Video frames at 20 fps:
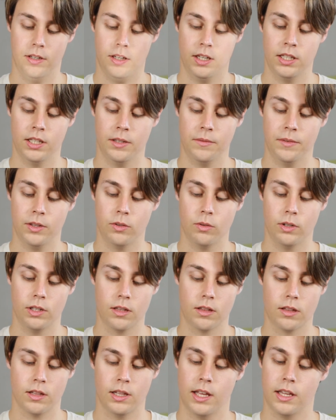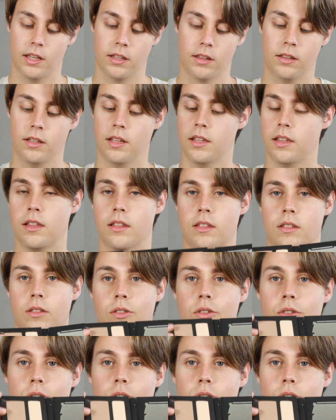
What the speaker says: individuals, like this is